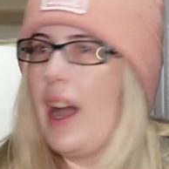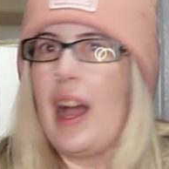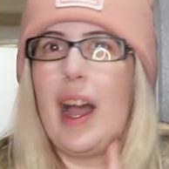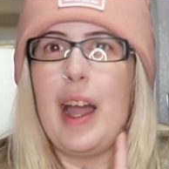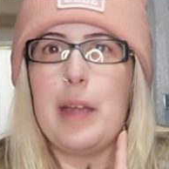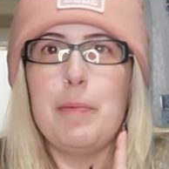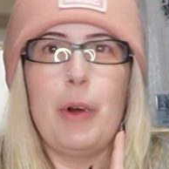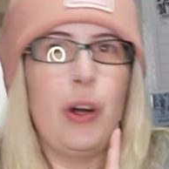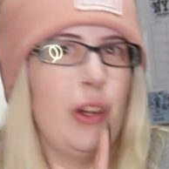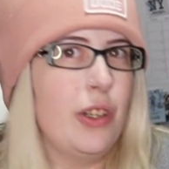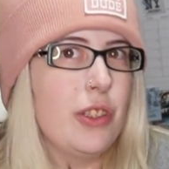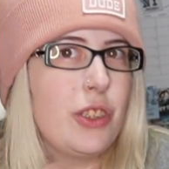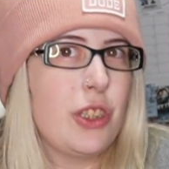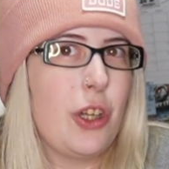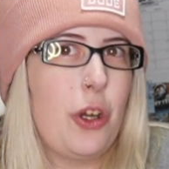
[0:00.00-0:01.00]
I'm
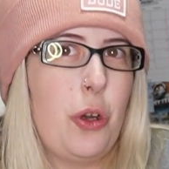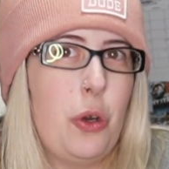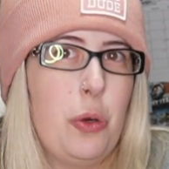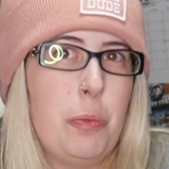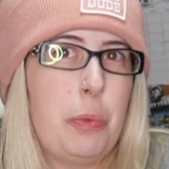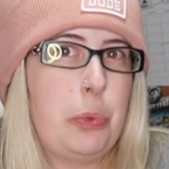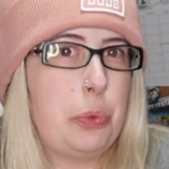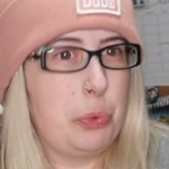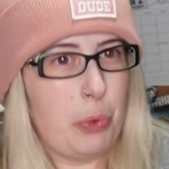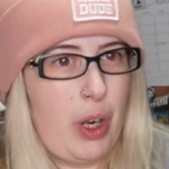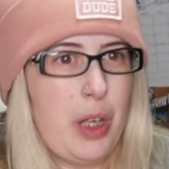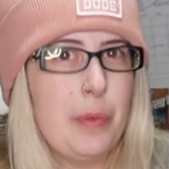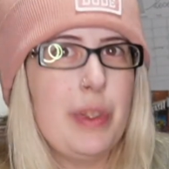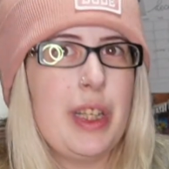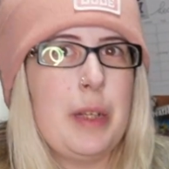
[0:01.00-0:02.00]
also
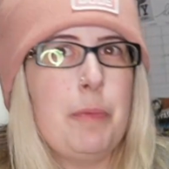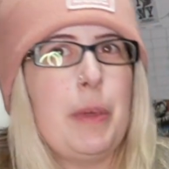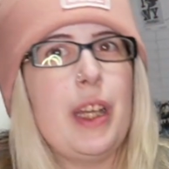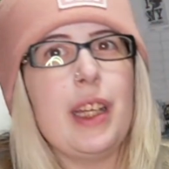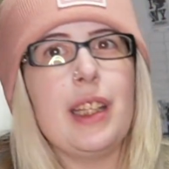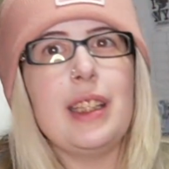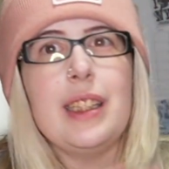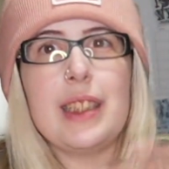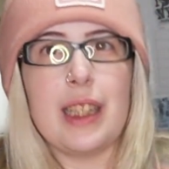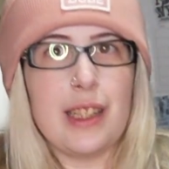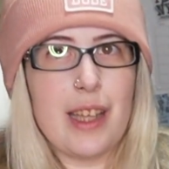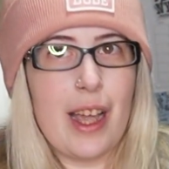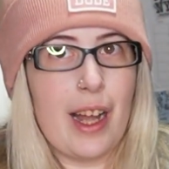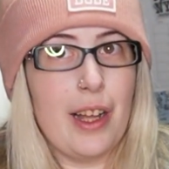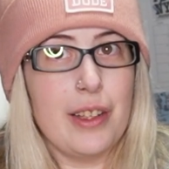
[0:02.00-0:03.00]
probably making these
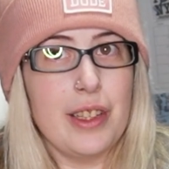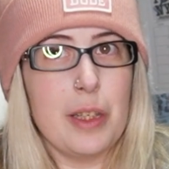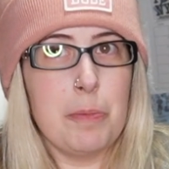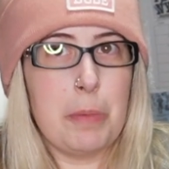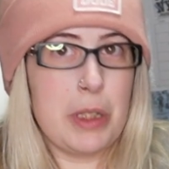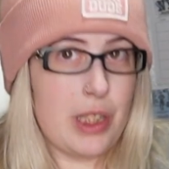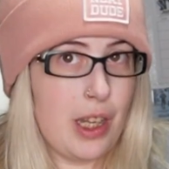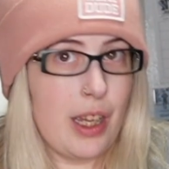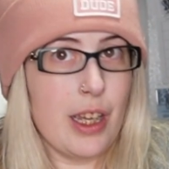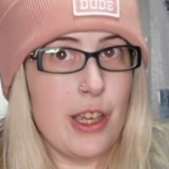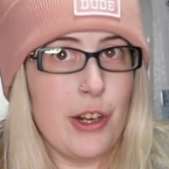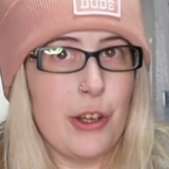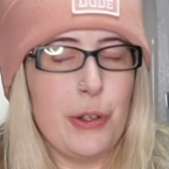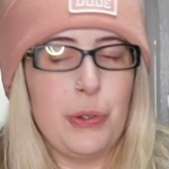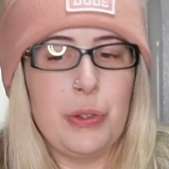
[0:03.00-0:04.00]
Italian
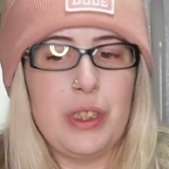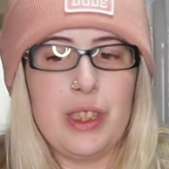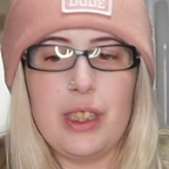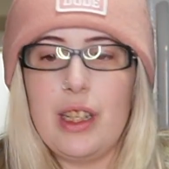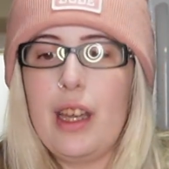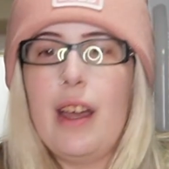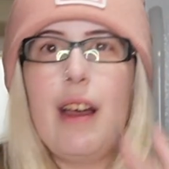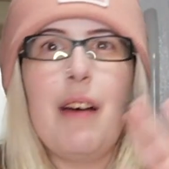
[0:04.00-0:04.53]
potatoes.